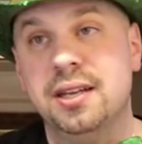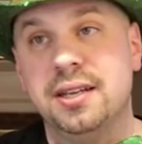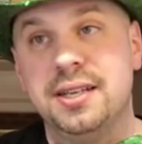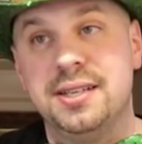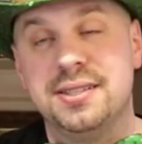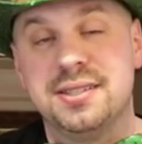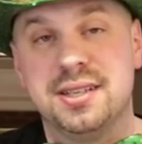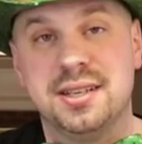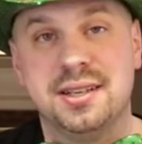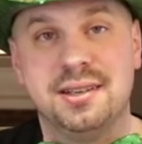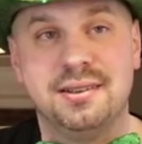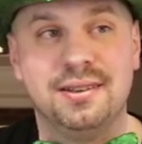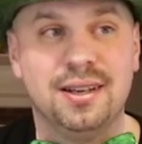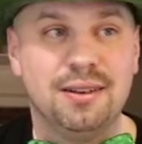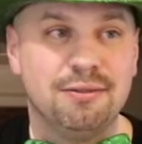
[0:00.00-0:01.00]
He
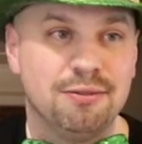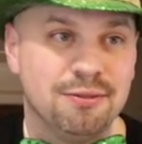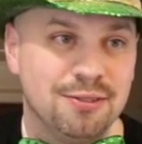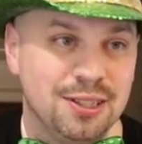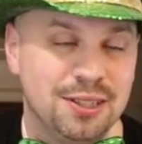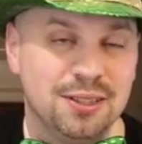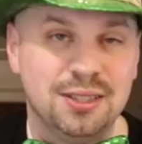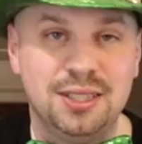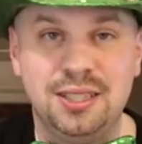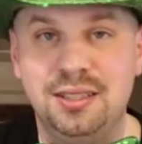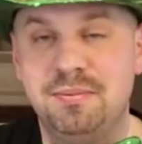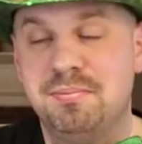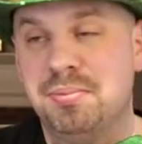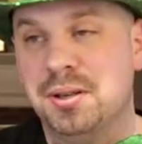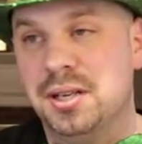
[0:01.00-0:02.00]
said, not
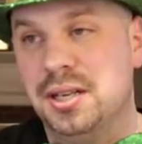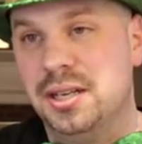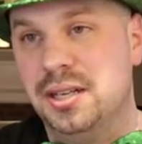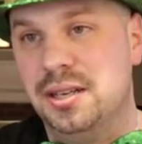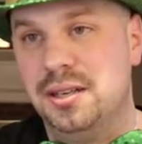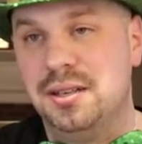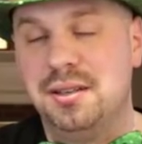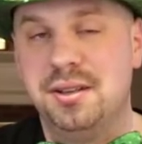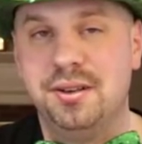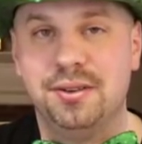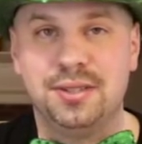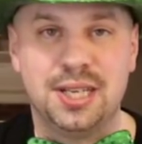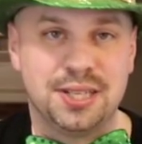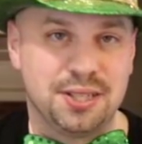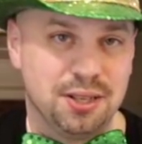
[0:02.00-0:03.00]
really, but they're
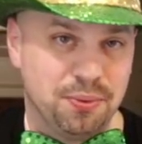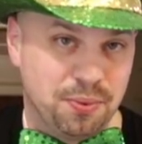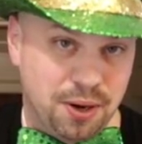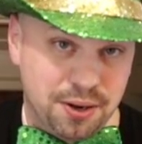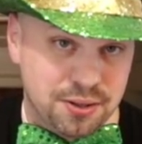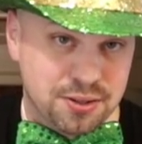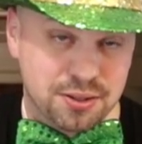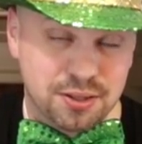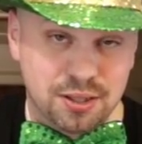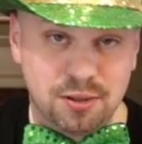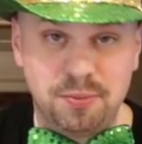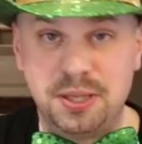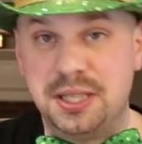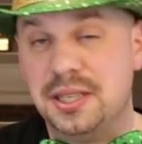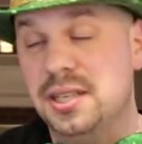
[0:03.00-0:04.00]
testing the waters a little
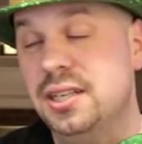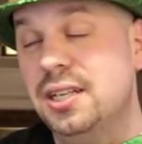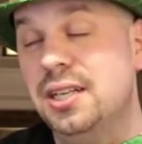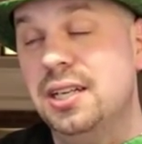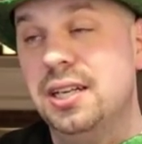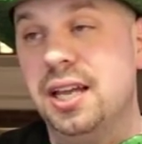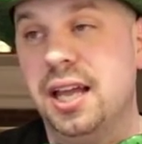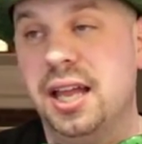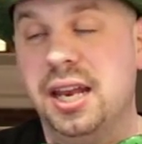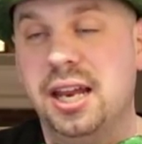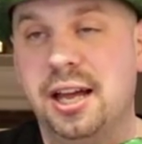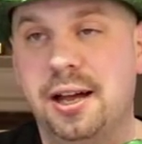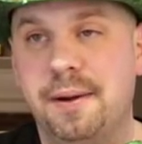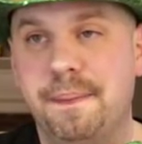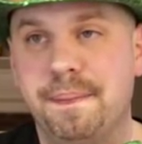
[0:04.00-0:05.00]
bit. And
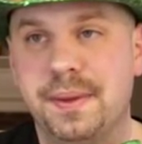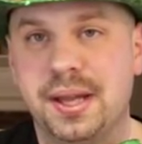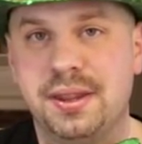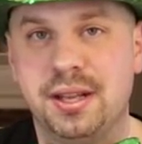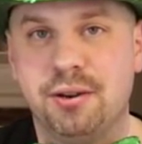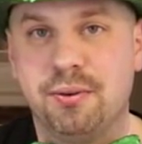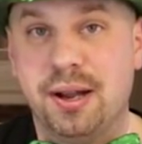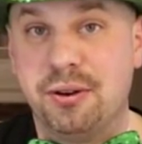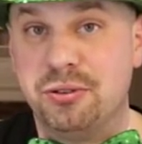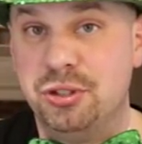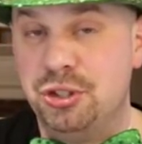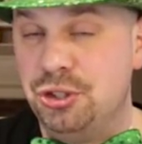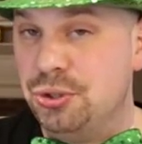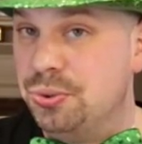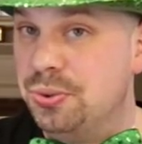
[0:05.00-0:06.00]
I think around
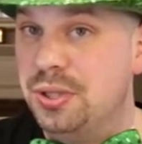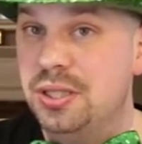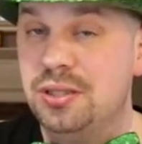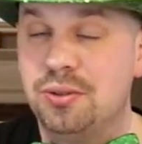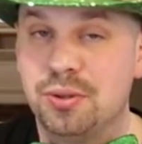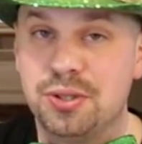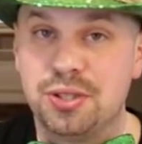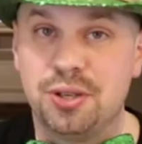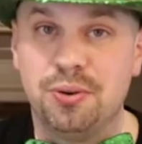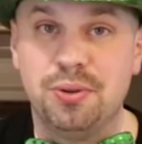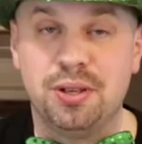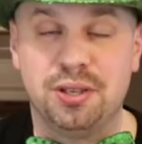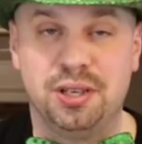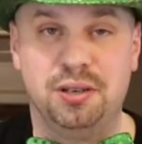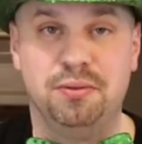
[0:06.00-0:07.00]
June or so,
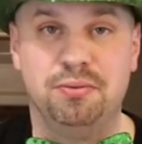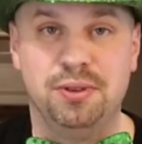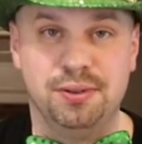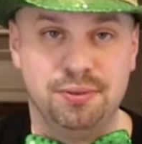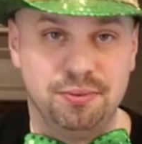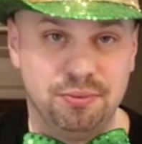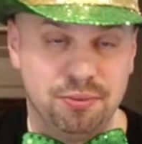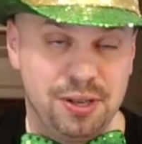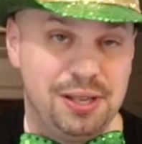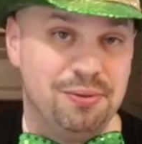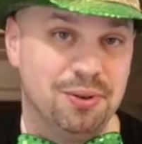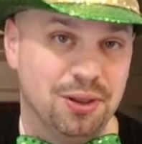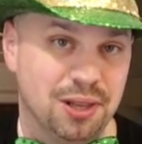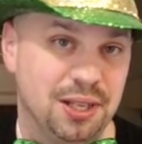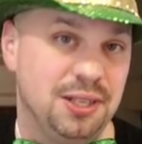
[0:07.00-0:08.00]
they're going to
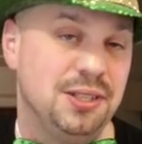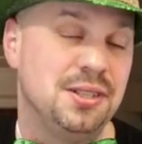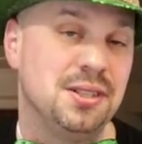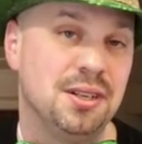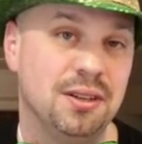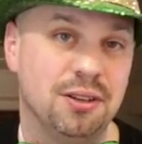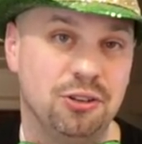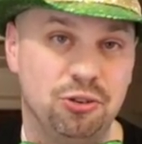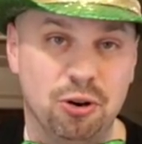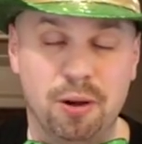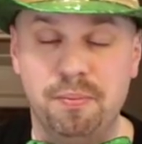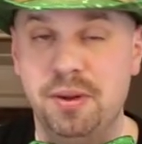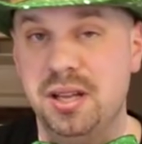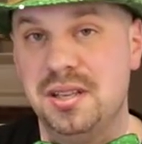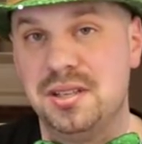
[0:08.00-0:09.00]
re-release the
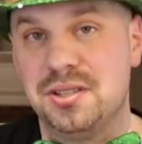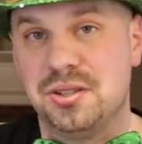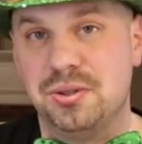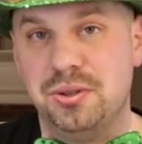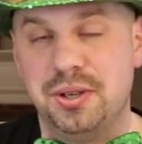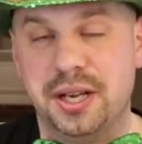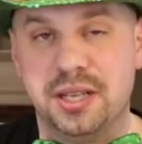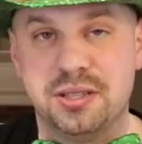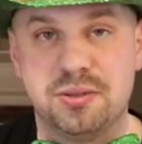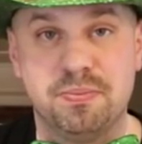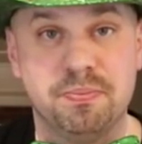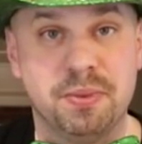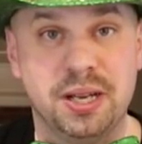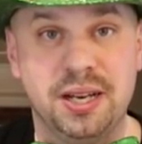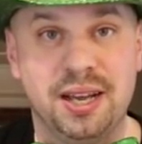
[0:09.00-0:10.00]
drum. So you guys
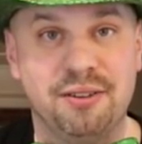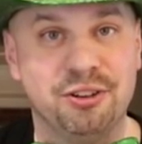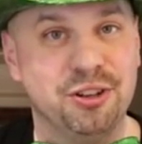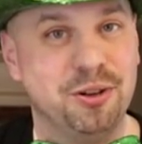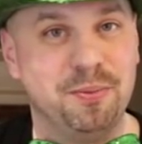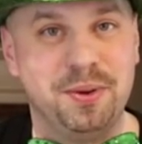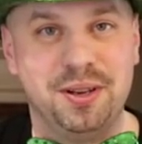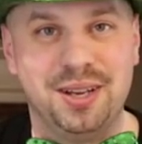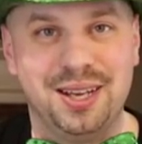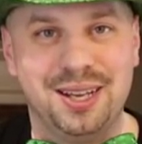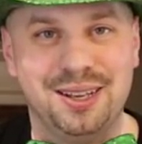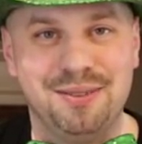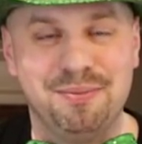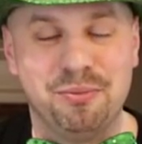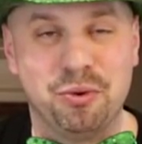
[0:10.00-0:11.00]
might have a little bit
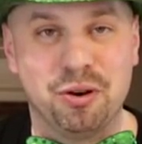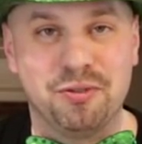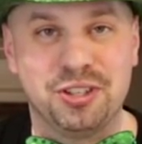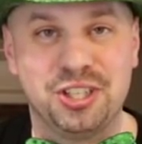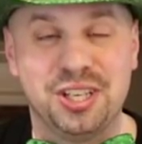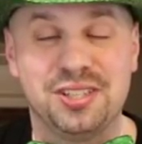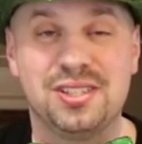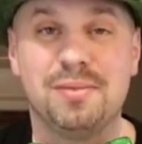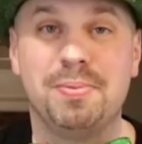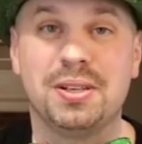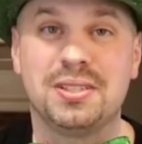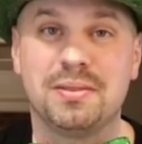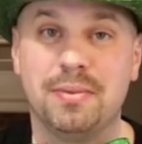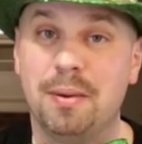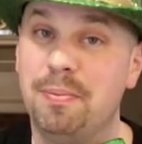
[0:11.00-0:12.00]
more of a chance to
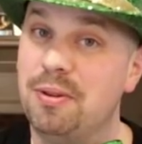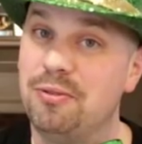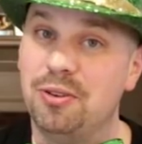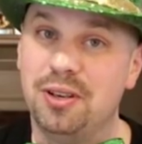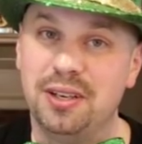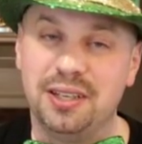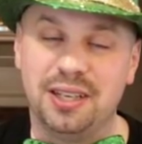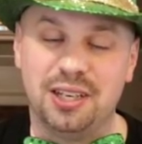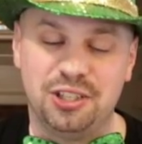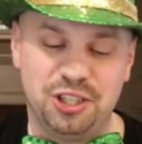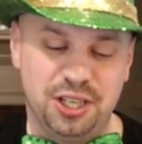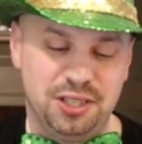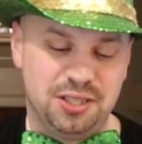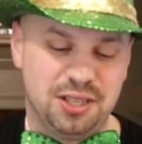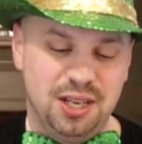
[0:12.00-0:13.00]
pick some up if you didn't get a
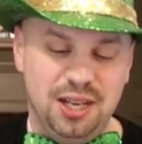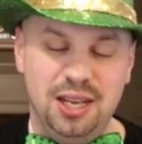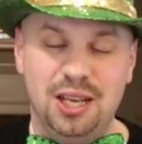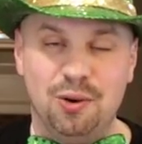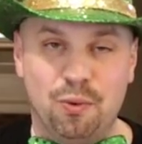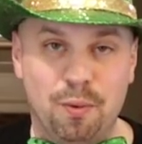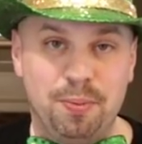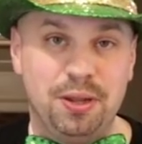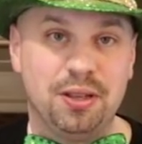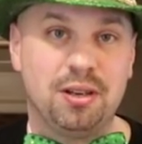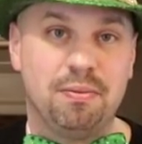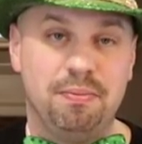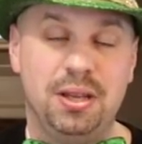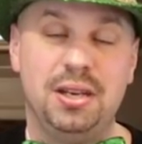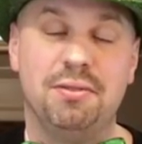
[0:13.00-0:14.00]
chance. It won't be the
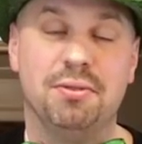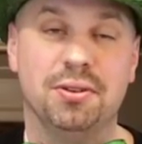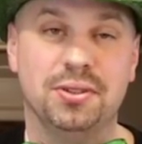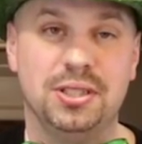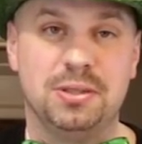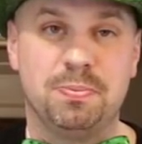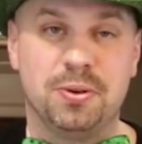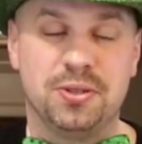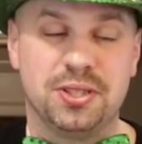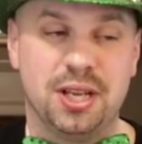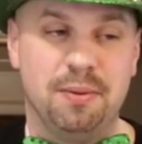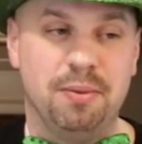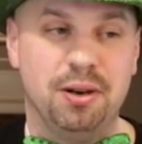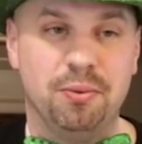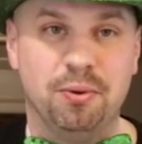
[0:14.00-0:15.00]
committee release per
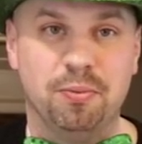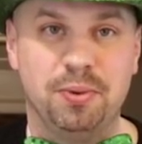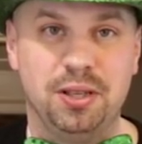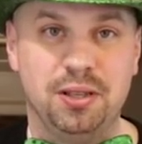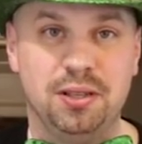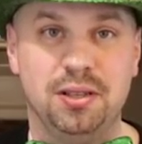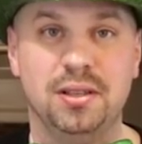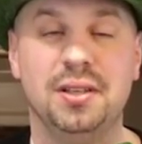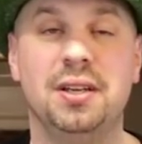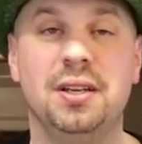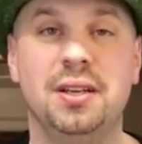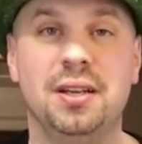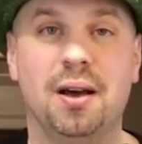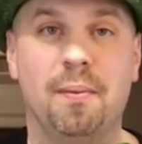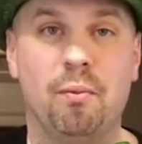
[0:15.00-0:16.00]
se, but it will be
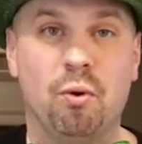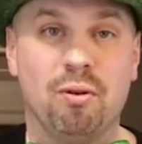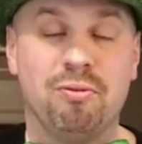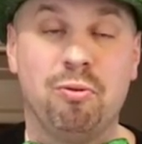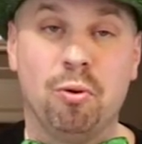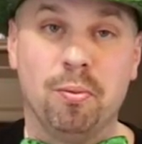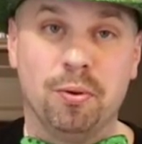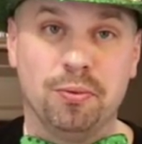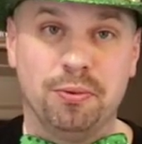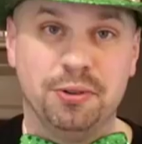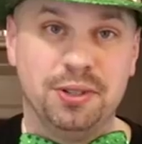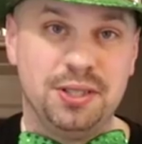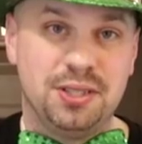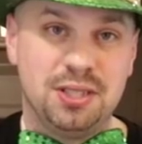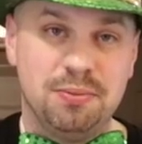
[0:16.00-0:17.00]
a more formal
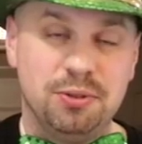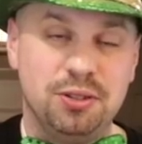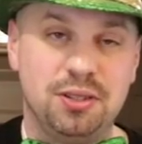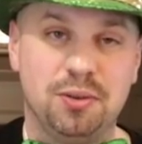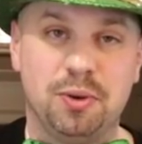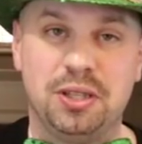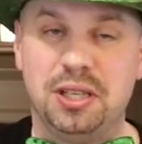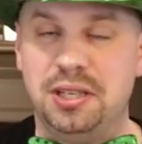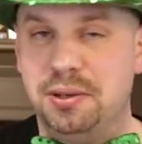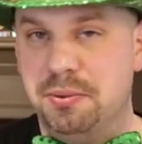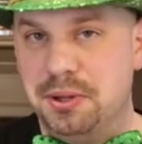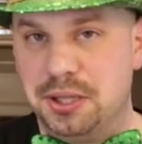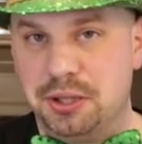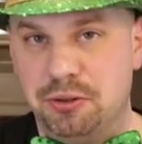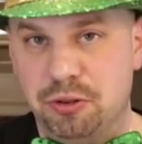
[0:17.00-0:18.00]
release, similar to what they did
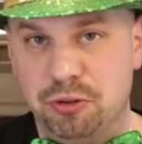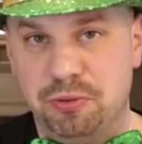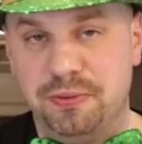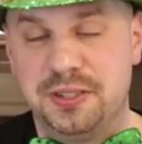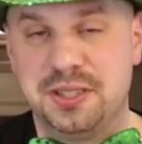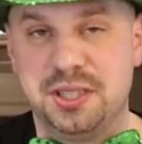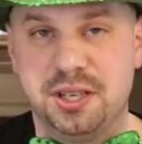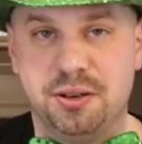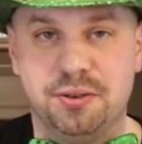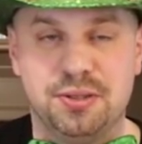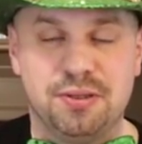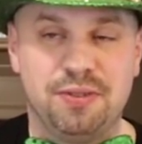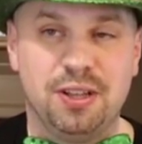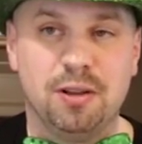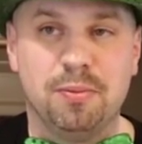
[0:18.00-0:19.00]
with the Grooves. You know, it
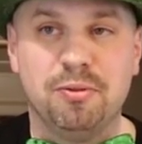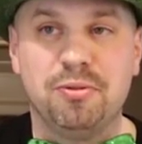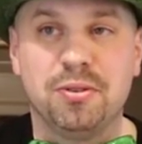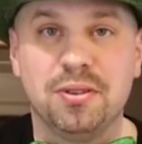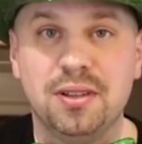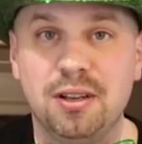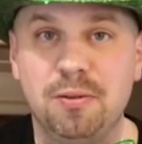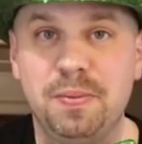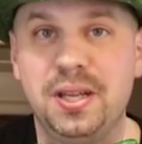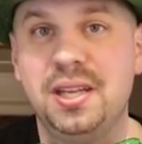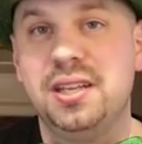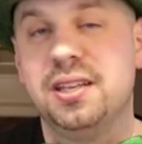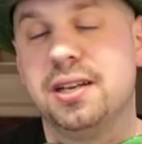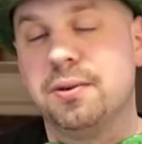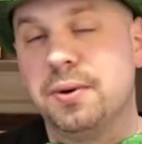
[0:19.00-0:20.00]
was available for a little
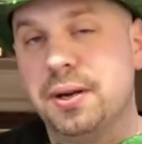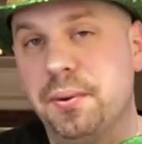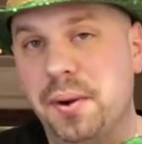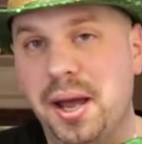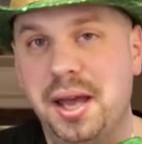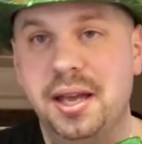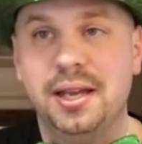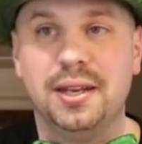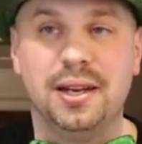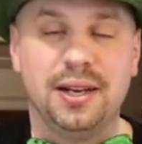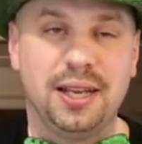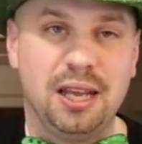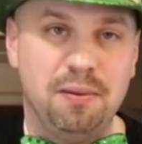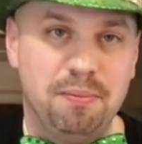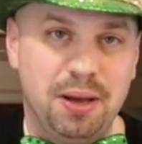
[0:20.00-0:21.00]
bit, and then it went away, and then
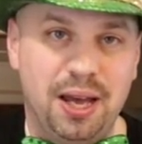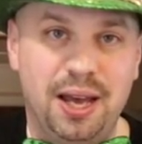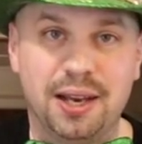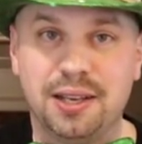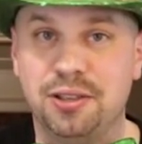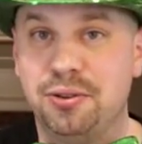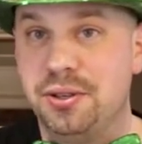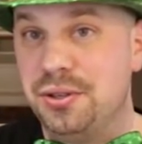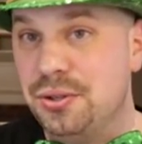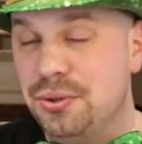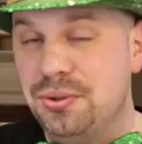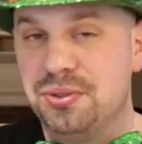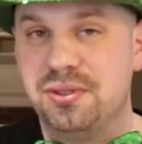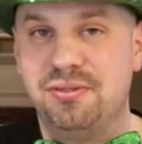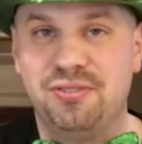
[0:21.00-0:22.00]
it came back. You could
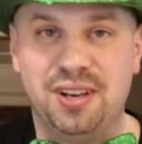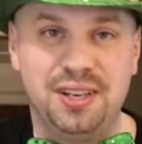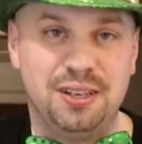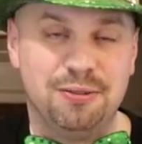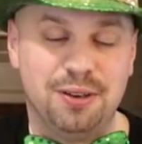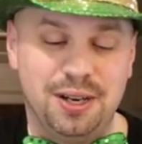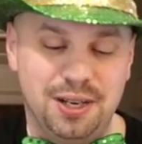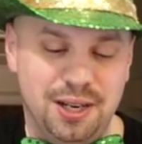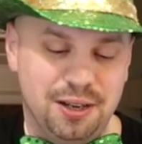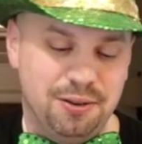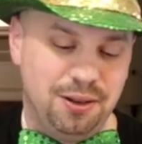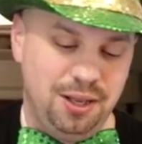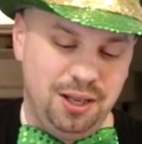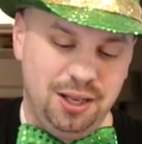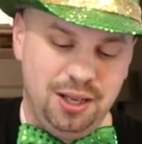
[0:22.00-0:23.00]
usually find it right now.